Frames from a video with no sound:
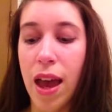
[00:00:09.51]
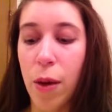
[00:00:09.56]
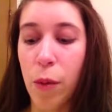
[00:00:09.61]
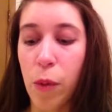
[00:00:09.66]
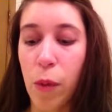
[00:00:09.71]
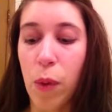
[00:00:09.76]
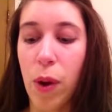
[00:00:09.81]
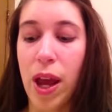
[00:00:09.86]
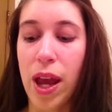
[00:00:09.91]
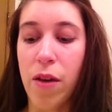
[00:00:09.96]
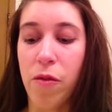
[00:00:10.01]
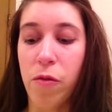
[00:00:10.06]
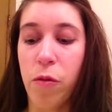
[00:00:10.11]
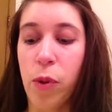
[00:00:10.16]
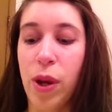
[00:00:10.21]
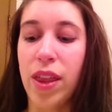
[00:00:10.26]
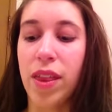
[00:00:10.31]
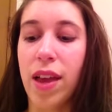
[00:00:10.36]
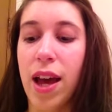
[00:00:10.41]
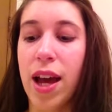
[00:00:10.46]

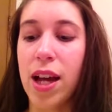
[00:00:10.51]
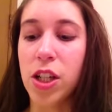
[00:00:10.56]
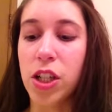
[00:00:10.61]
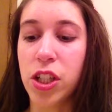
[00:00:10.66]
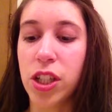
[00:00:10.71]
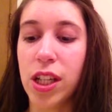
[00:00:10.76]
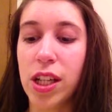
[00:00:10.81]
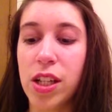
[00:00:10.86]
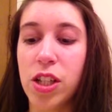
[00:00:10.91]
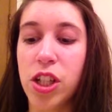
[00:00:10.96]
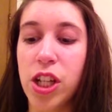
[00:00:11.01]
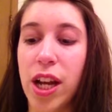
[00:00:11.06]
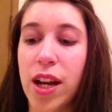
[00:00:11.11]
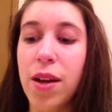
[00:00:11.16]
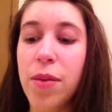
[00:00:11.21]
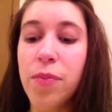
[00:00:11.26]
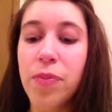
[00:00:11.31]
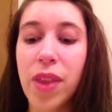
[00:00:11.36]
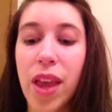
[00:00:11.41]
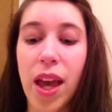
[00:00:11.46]
with Ashley and Jenna,